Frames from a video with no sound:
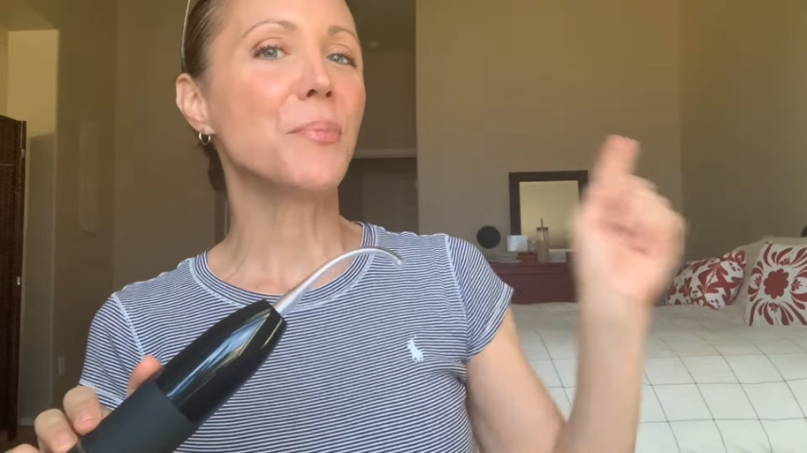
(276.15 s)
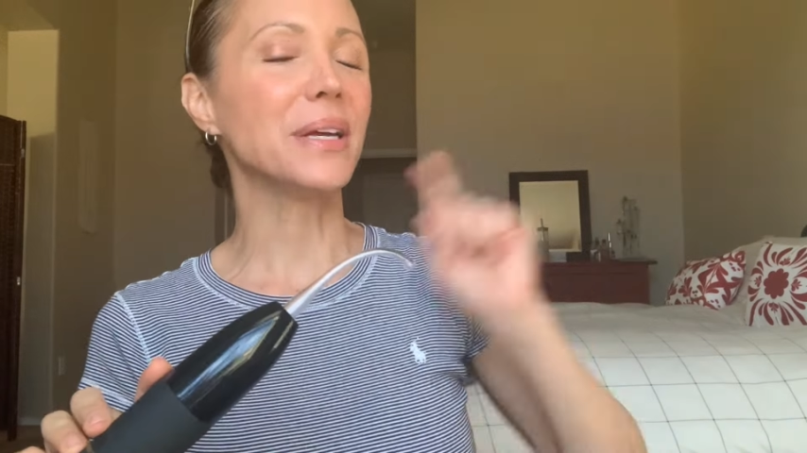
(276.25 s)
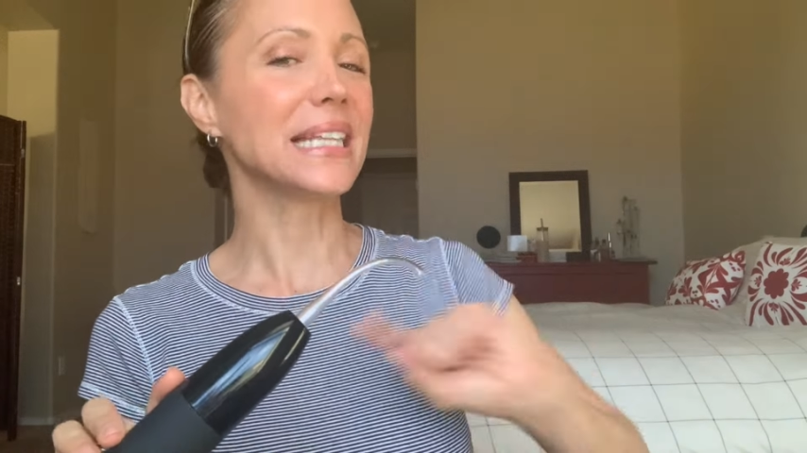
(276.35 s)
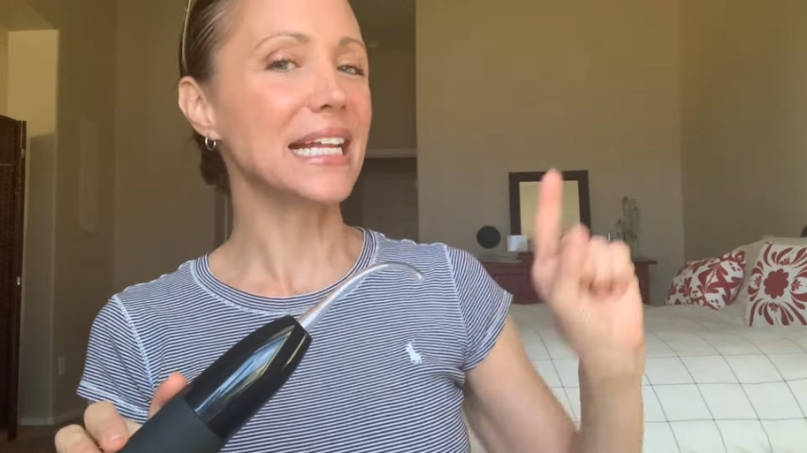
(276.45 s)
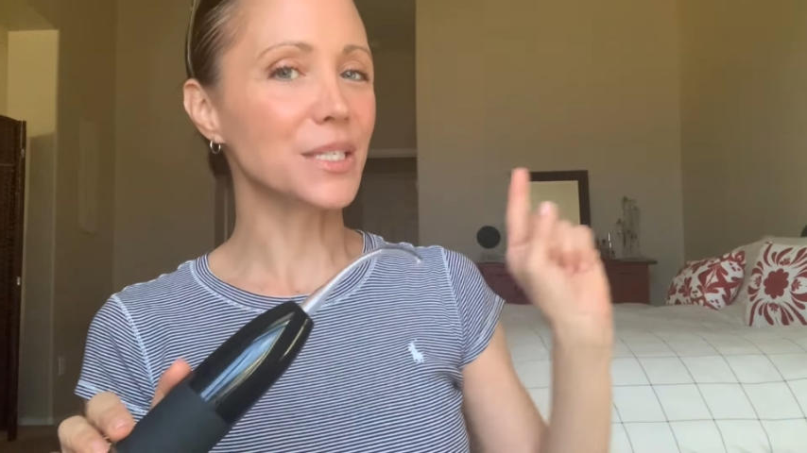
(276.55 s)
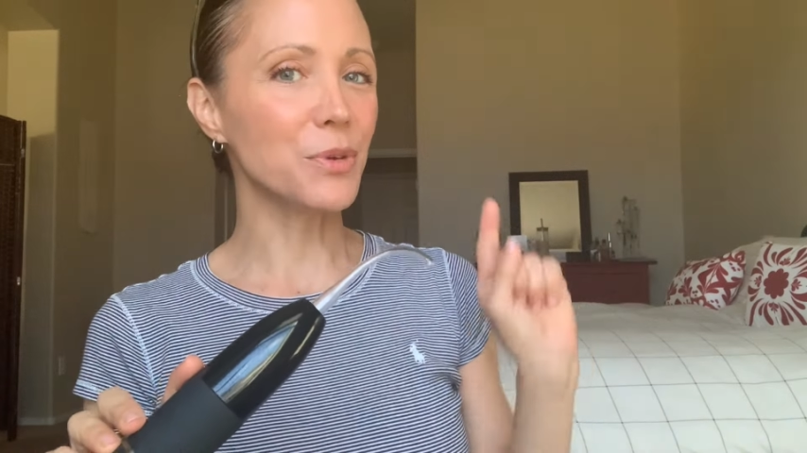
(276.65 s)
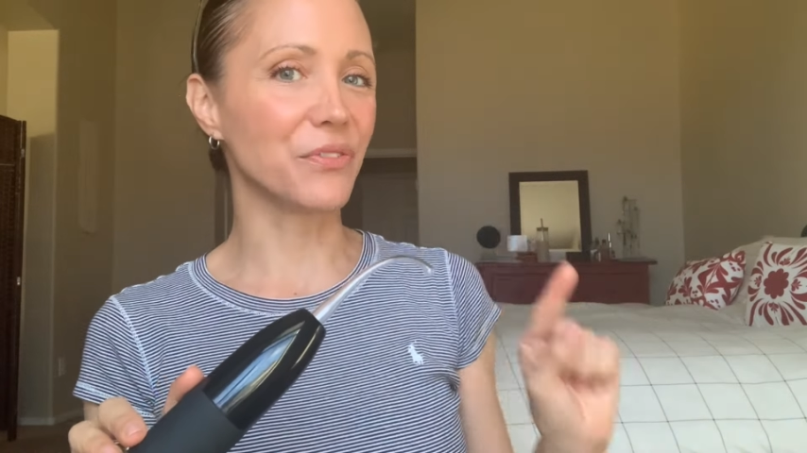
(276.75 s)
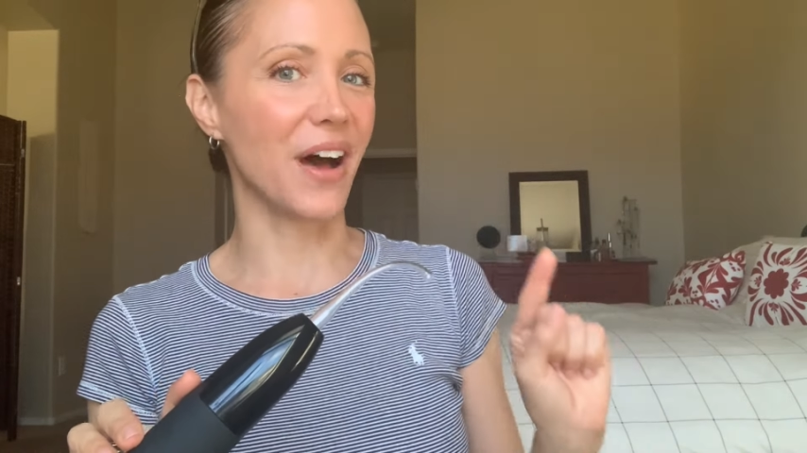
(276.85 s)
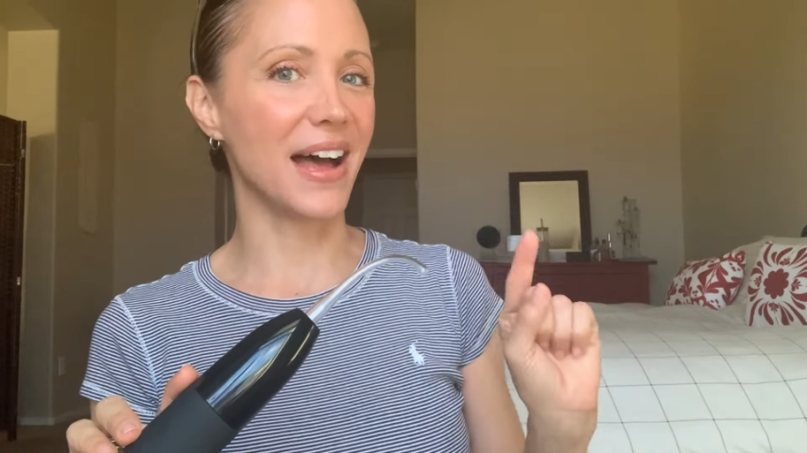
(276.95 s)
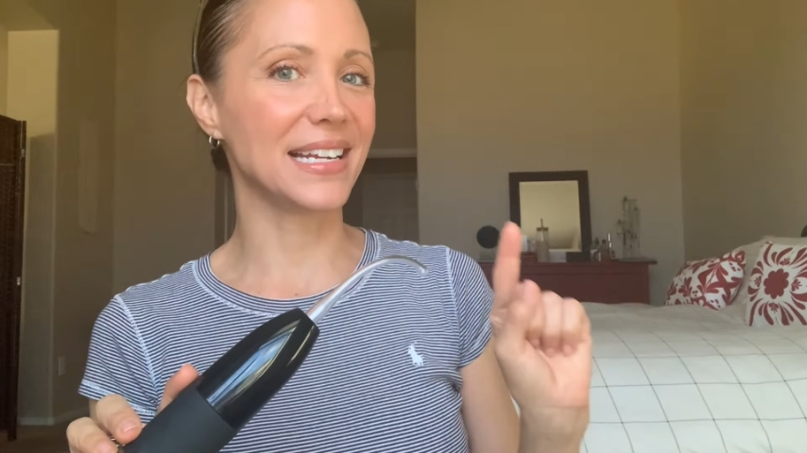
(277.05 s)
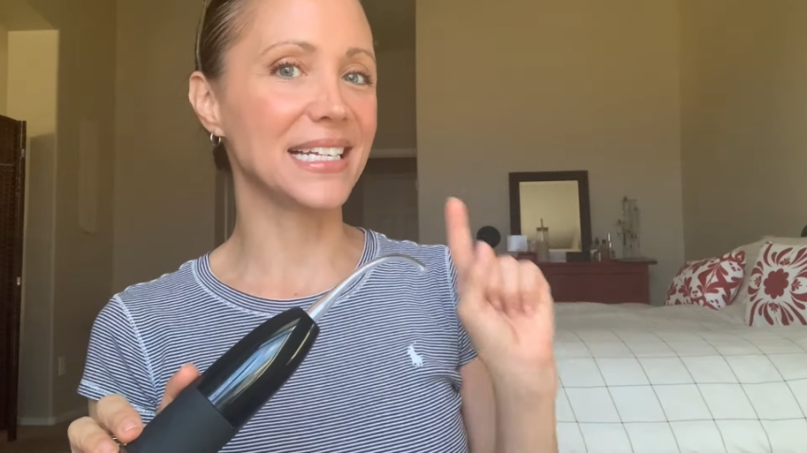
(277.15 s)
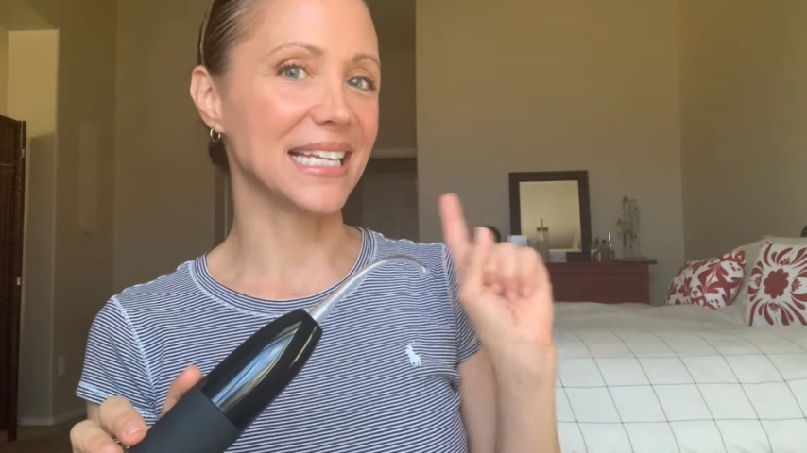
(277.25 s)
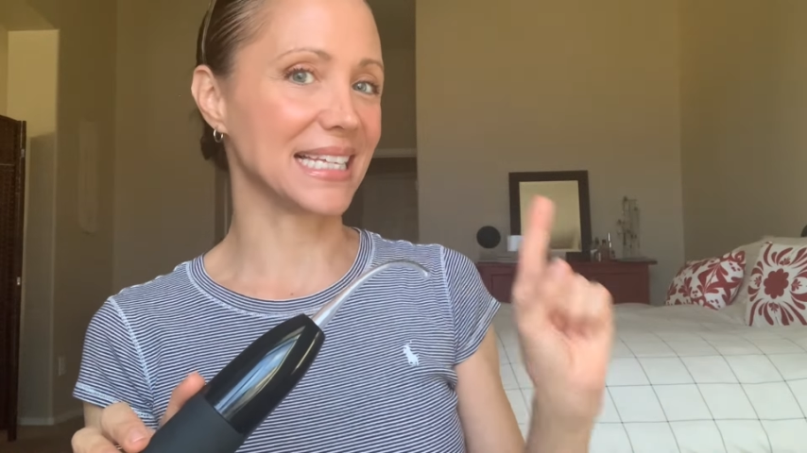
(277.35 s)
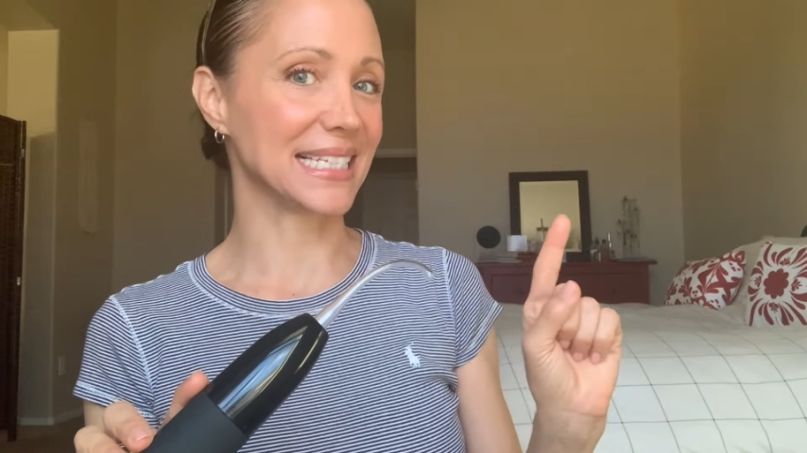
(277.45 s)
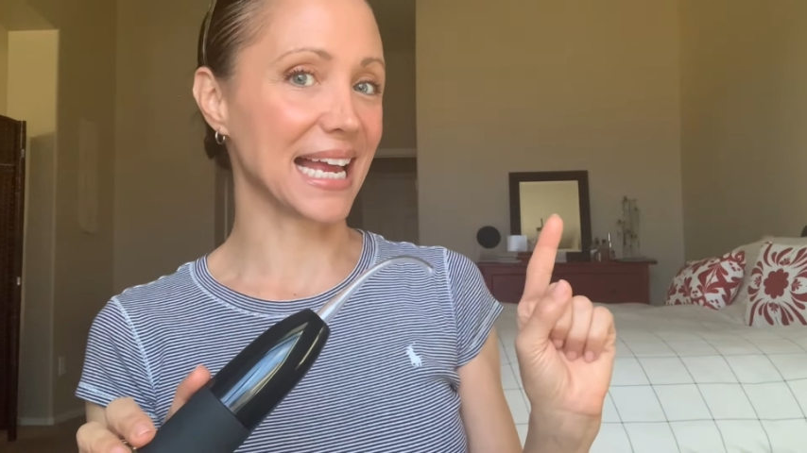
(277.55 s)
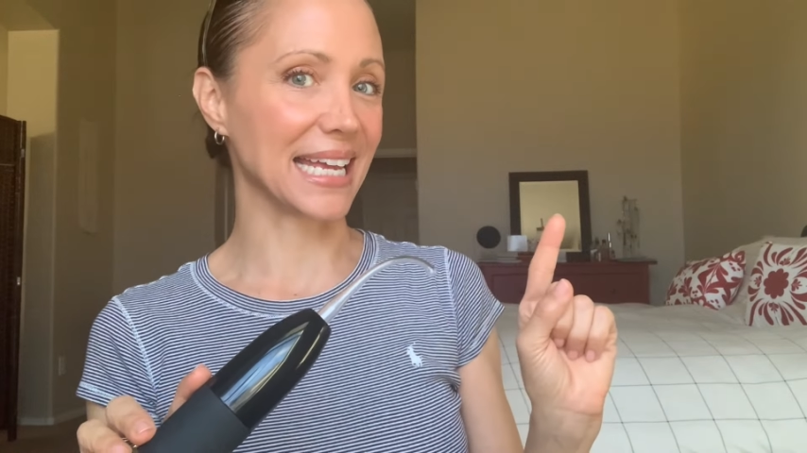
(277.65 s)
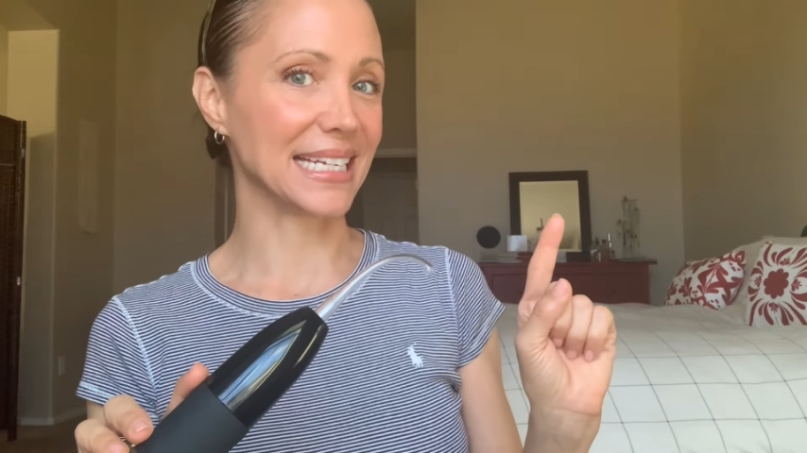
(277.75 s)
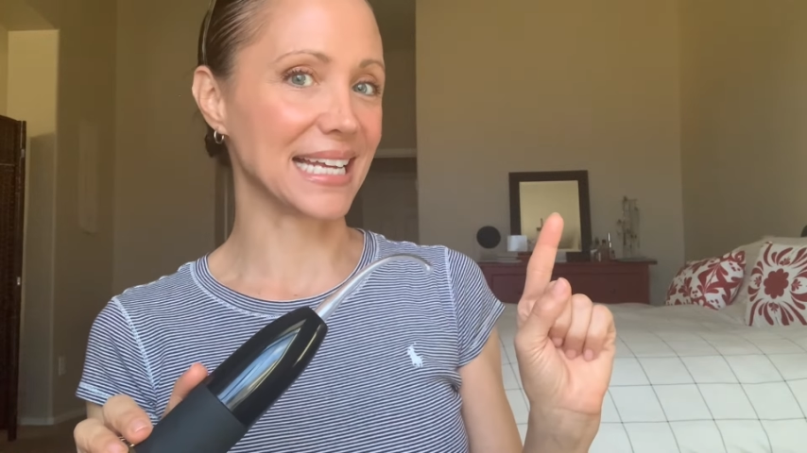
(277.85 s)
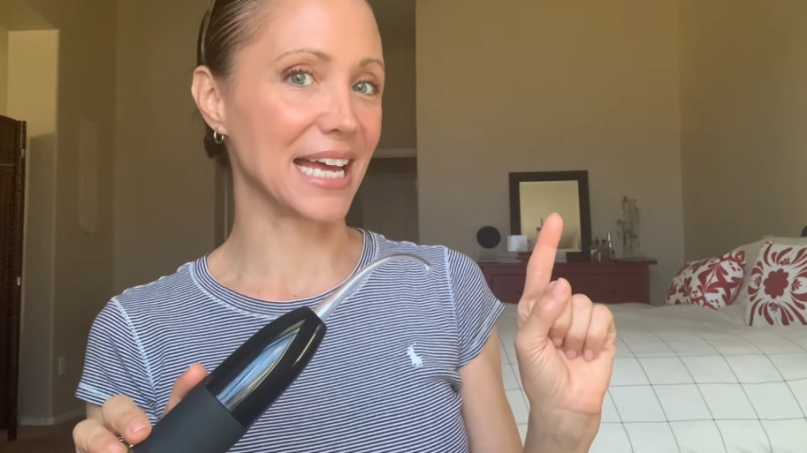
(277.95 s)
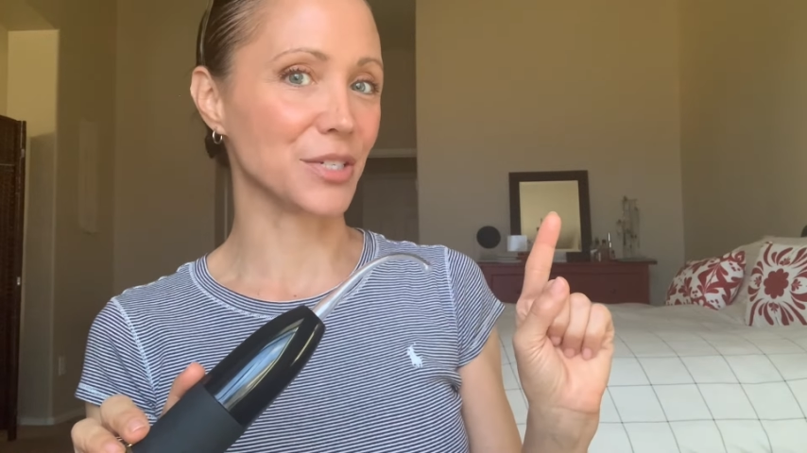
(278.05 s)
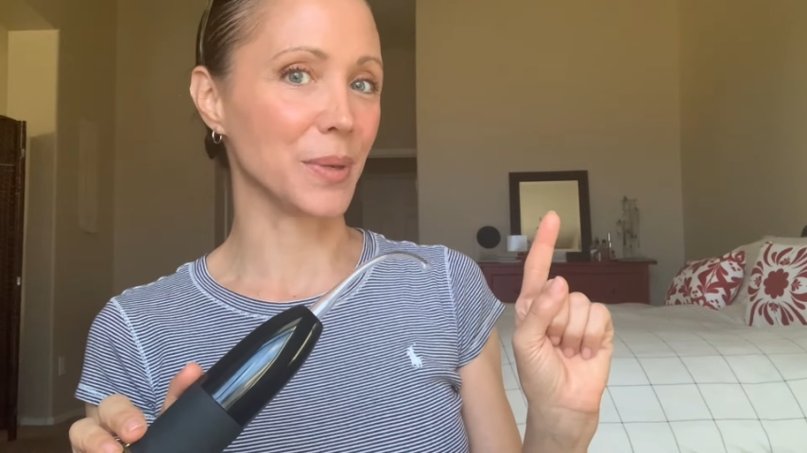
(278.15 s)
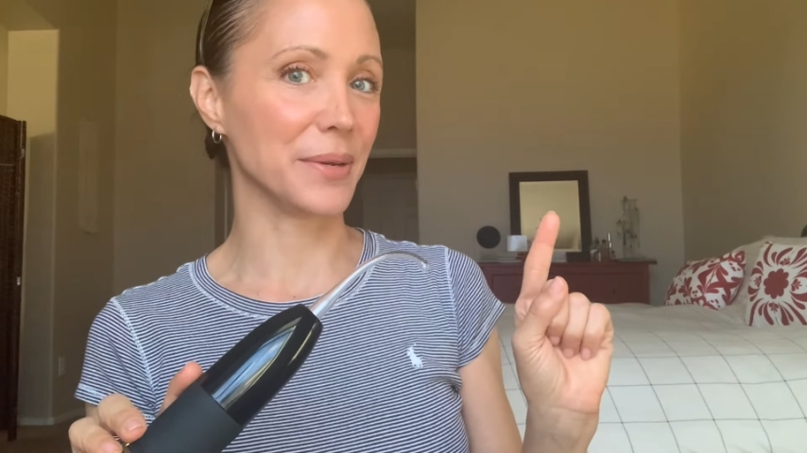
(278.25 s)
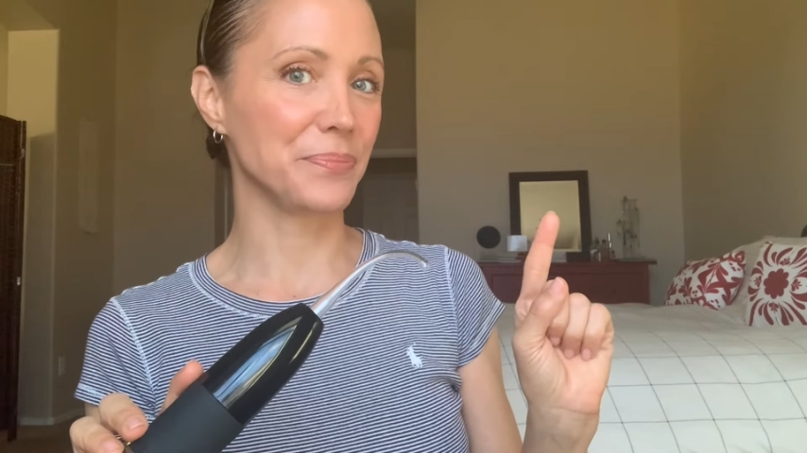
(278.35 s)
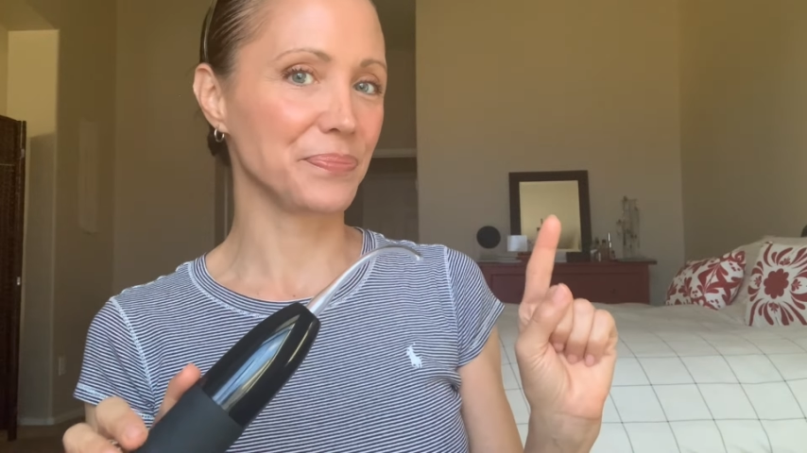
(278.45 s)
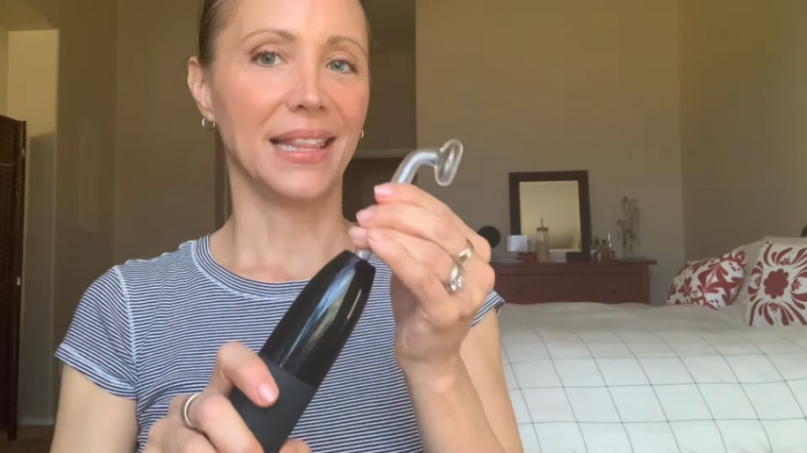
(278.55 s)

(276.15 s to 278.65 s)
But let's move on to the second attachment.